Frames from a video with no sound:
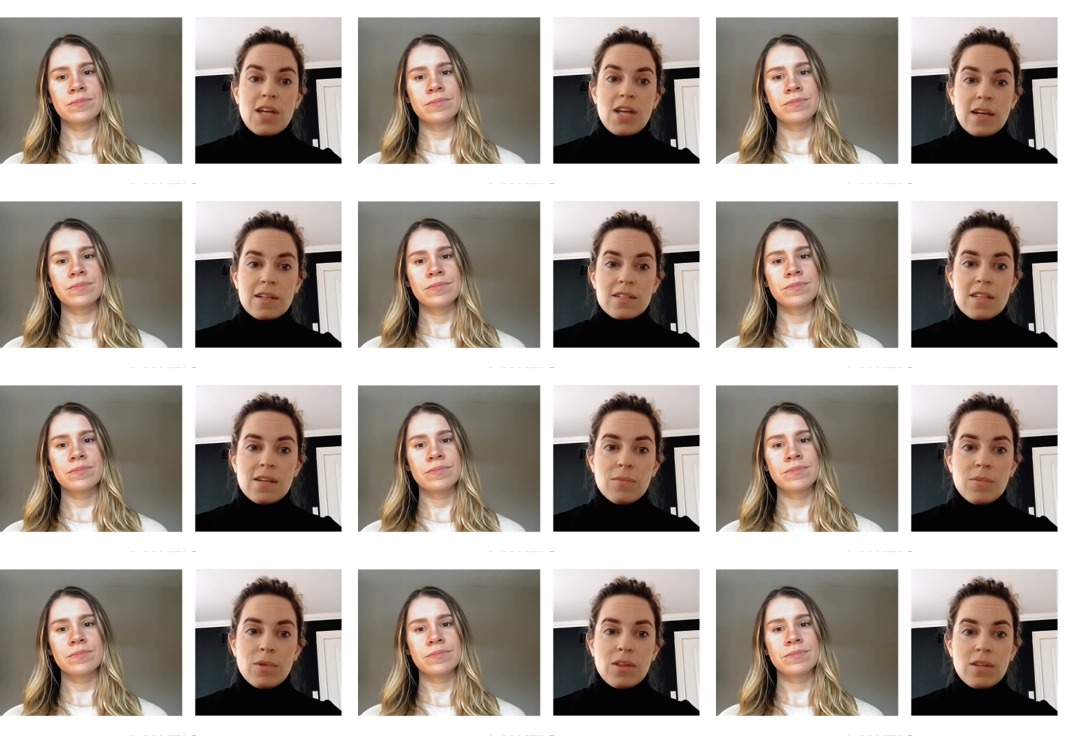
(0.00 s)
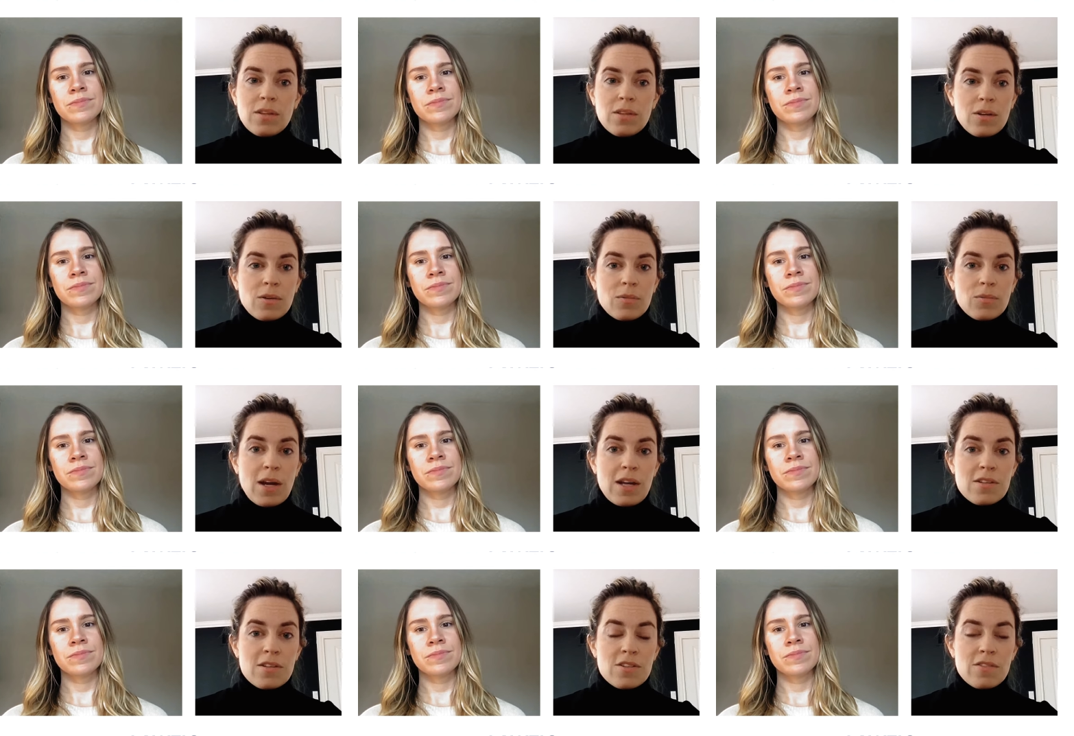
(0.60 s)
Speaker 1: protected and within their
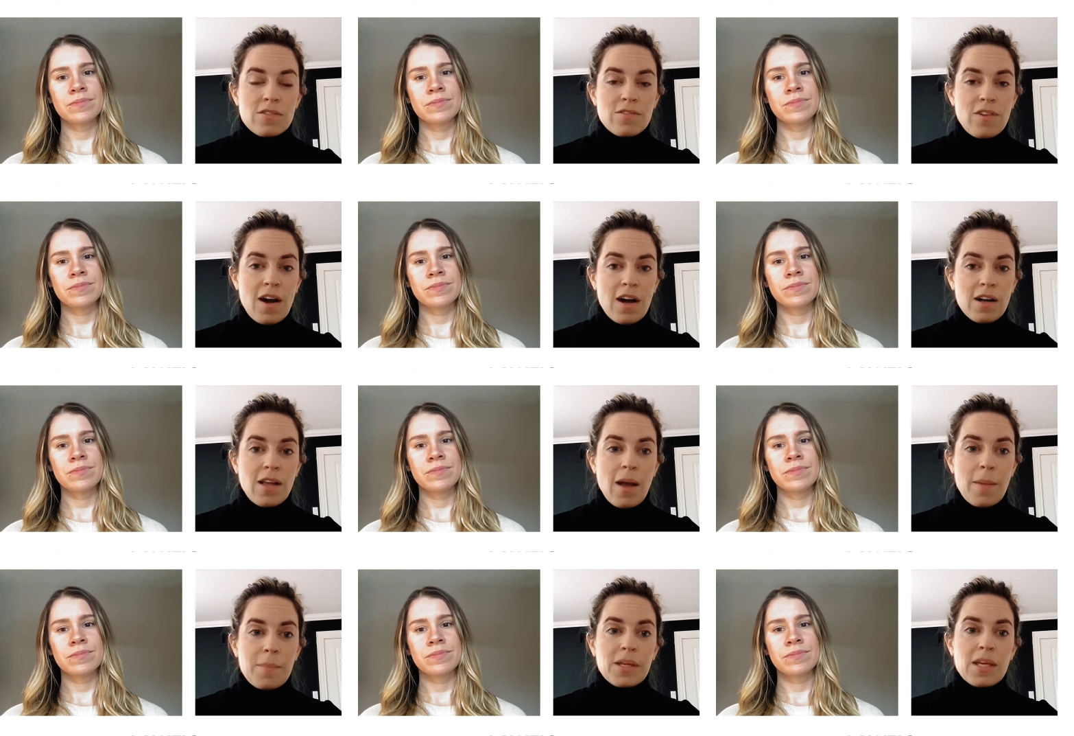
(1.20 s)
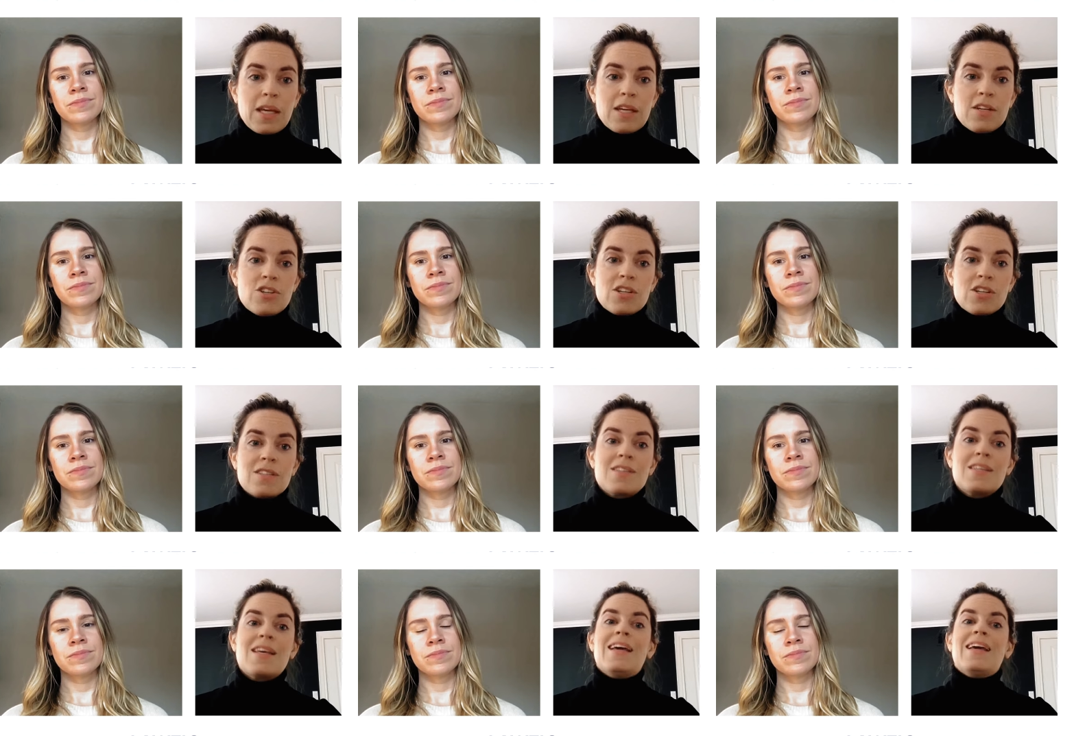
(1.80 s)
right to file
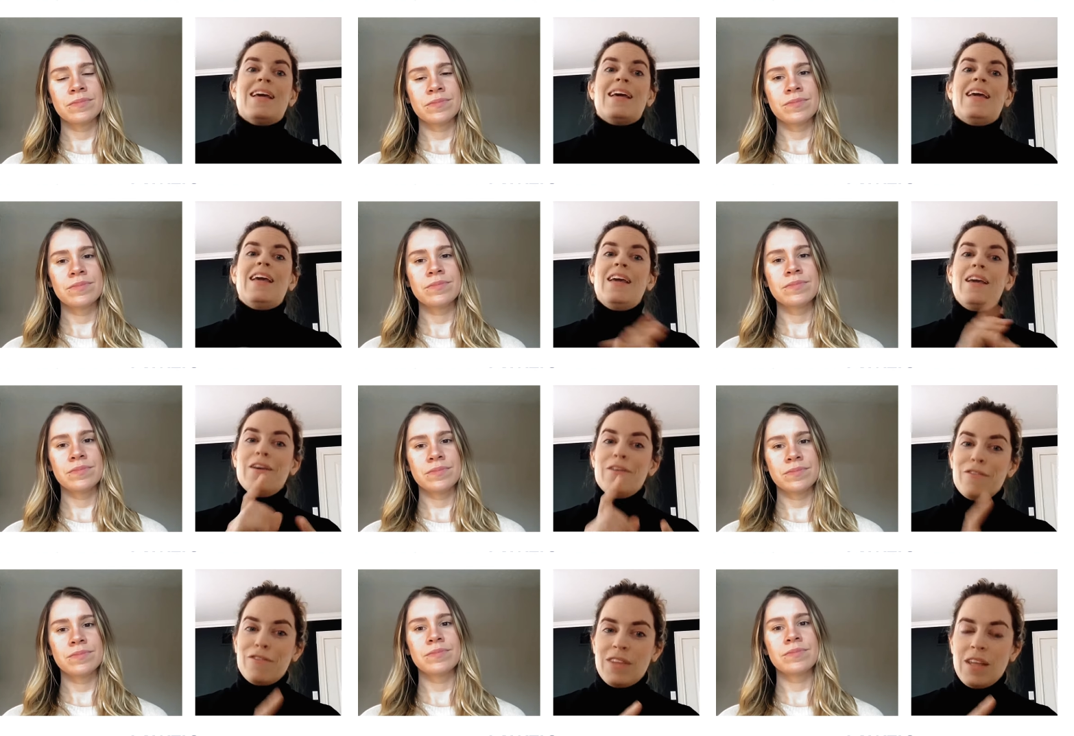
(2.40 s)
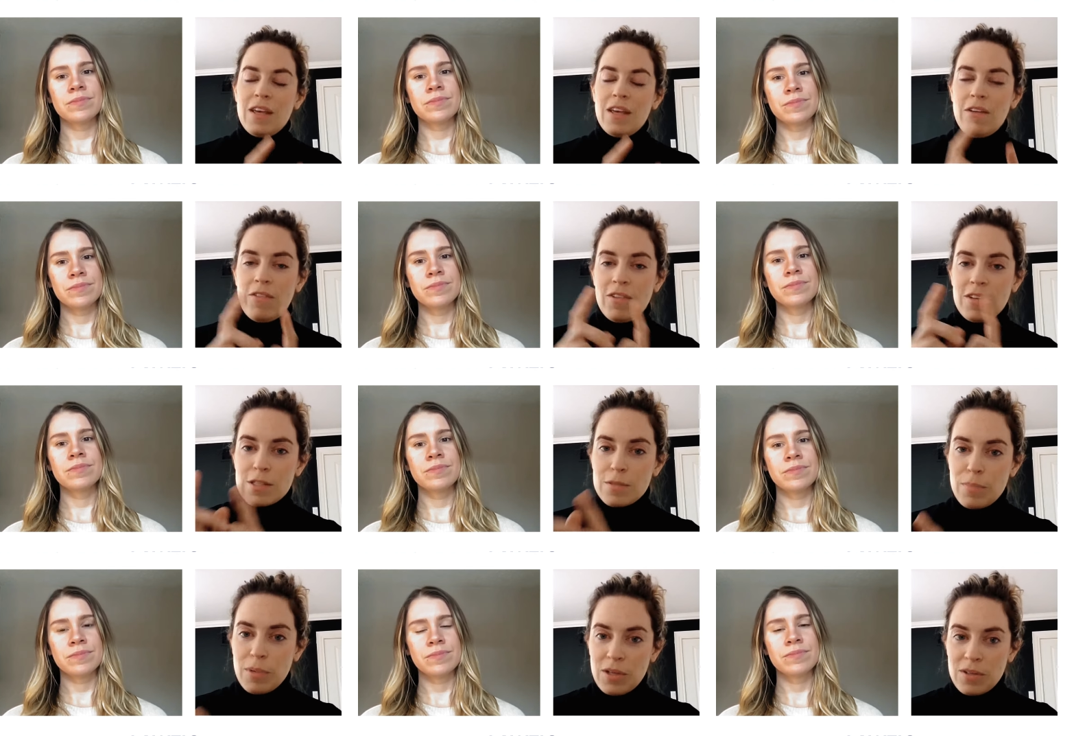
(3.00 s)
applications if they've
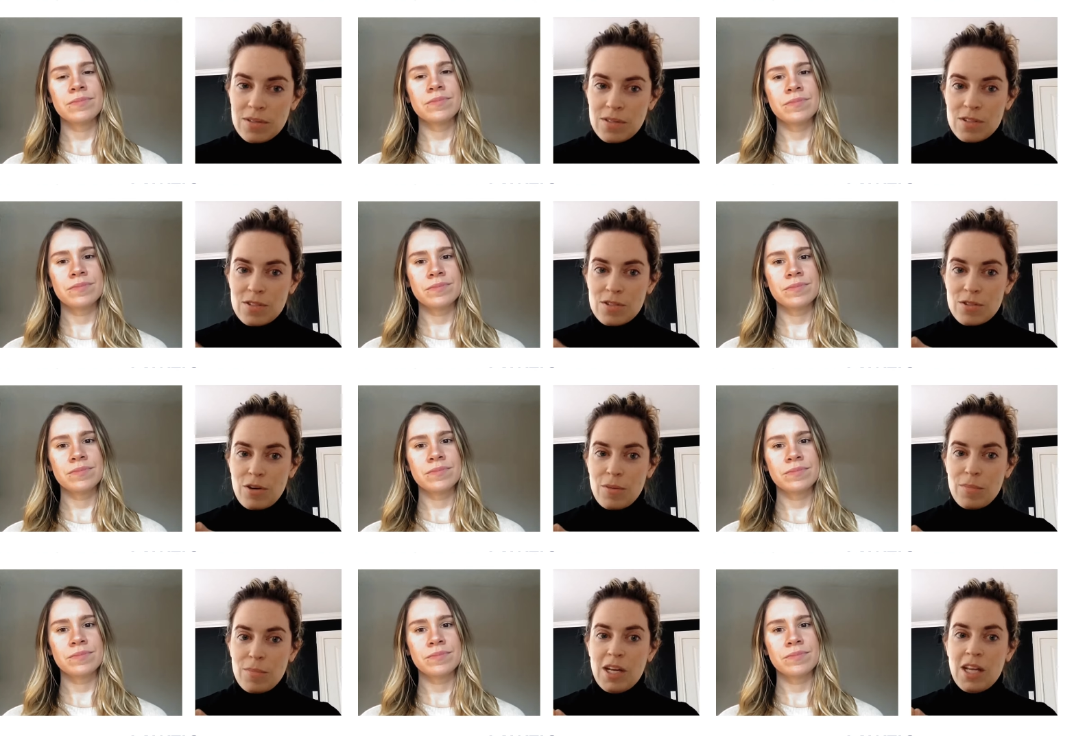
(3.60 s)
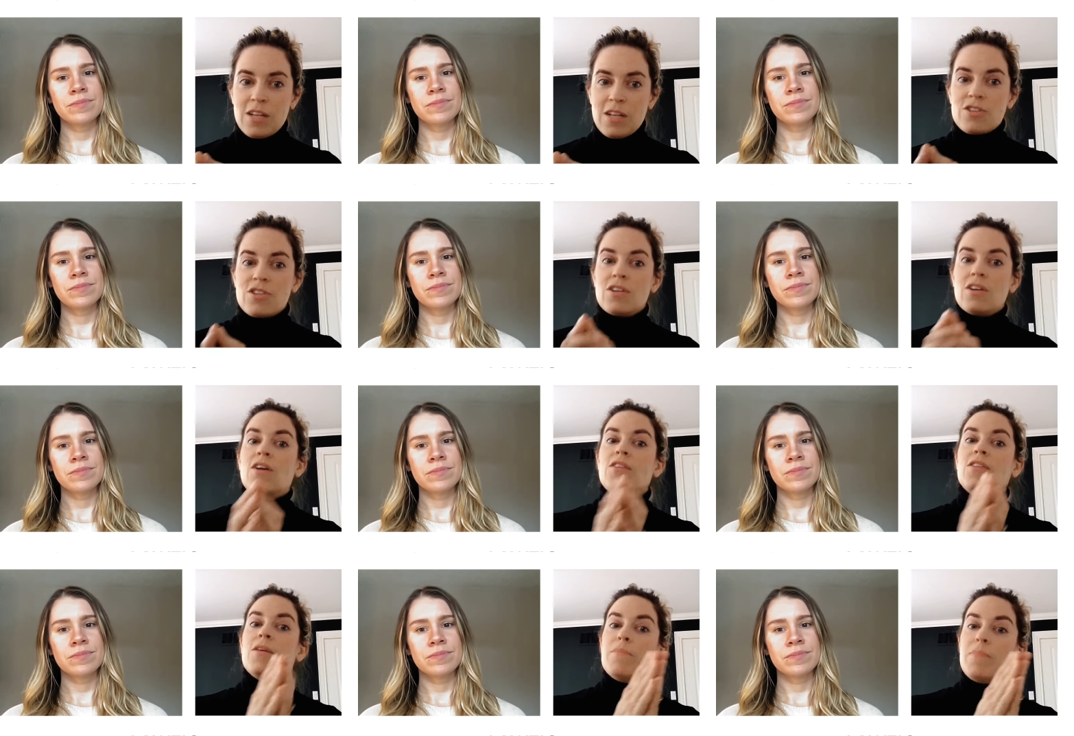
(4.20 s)
experienced
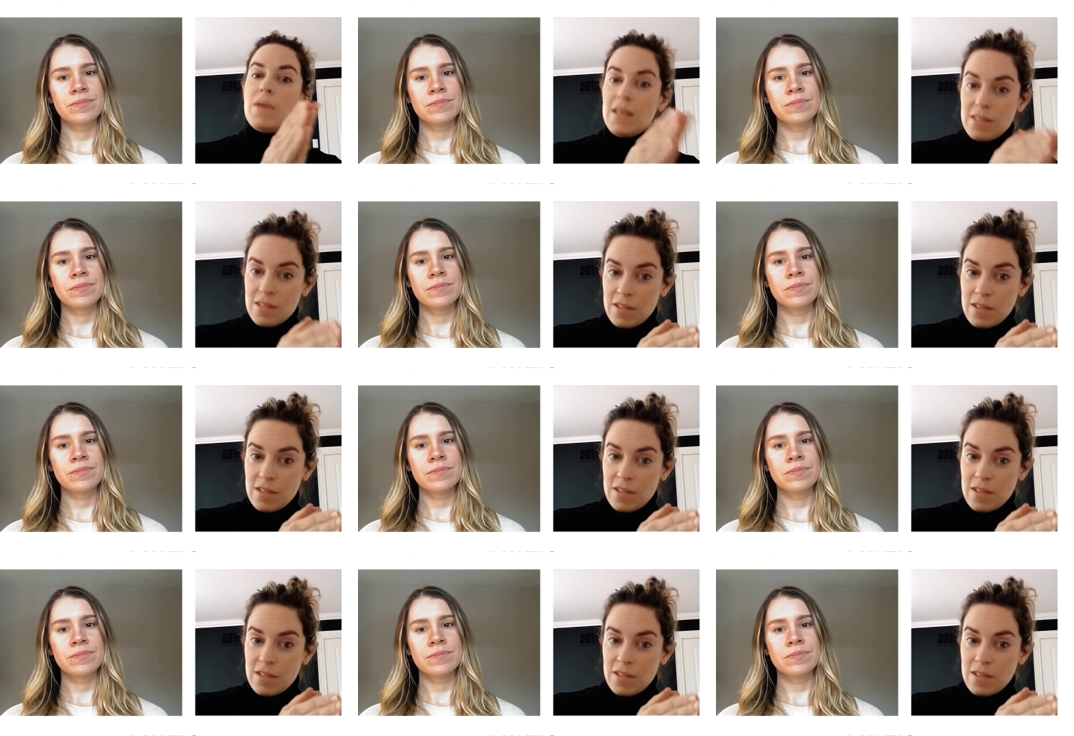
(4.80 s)
discrimination on the